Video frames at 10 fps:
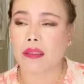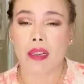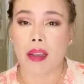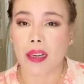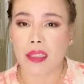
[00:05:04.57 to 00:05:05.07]

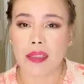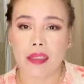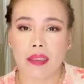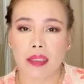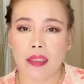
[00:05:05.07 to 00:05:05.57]
cards
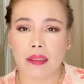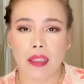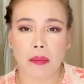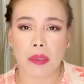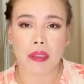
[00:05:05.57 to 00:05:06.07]
in here,
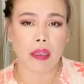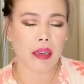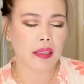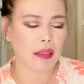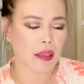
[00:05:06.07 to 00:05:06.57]
debit
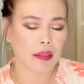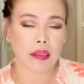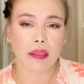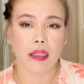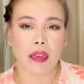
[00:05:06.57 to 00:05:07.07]
cards,
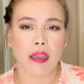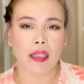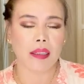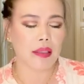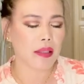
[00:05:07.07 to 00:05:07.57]
credit
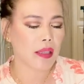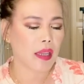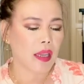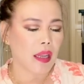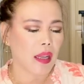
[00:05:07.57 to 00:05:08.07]
cards,
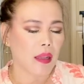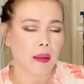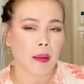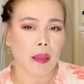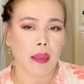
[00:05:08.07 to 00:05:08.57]

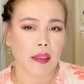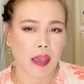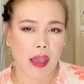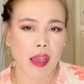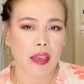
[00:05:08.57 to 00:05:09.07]

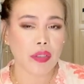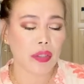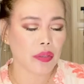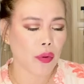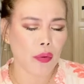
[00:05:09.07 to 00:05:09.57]

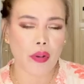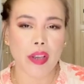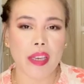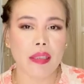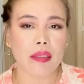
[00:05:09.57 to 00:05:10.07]
cash,
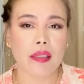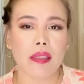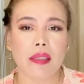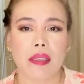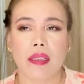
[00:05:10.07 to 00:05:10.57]

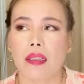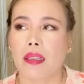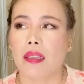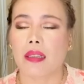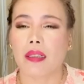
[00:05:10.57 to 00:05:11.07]
coins,
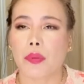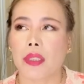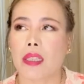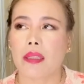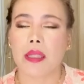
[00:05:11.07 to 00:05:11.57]
what
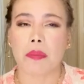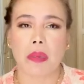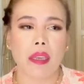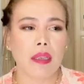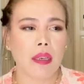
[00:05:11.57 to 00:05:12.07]
else,
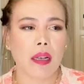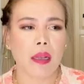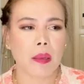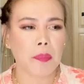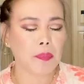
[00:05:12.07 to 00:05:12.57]

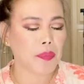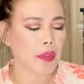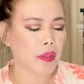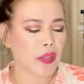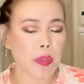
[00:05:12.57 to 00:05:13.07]
makeup,
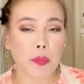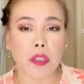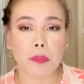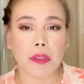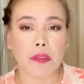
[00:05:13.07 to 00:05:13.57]
you know,
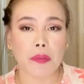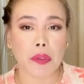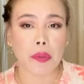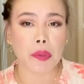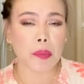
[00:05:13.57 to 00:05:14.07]
small
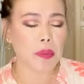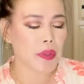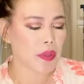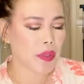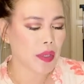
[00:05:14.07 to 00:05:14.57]

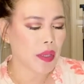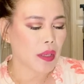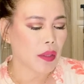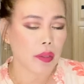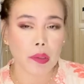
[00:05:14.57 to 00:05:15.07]
perfumes,
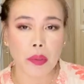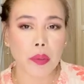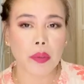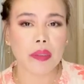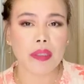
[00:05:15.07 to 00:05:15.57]

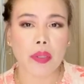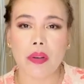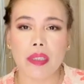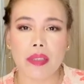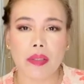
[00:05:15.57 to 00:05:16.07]
cologne, so
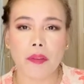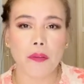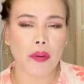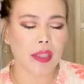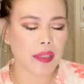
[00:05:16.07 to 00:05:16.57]
on and so
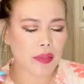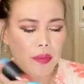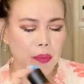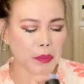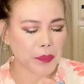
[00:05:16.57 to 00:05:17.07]
forth.
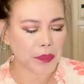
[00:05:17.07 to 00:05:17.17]
So